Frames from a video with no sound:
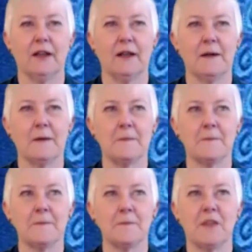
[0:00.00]

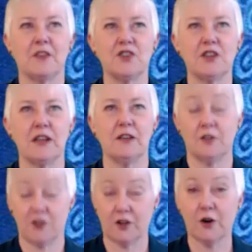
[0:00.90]
that she
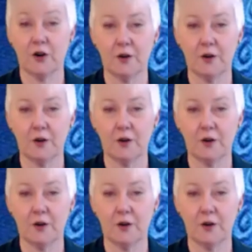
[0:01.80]
had heard